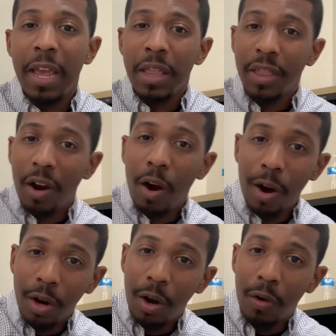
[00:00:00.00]
there are
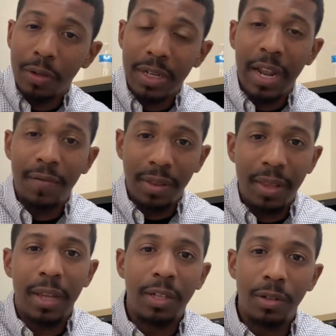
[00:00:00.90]
goals in everything
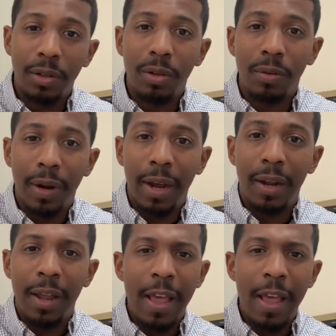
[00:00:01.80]
that you do, right?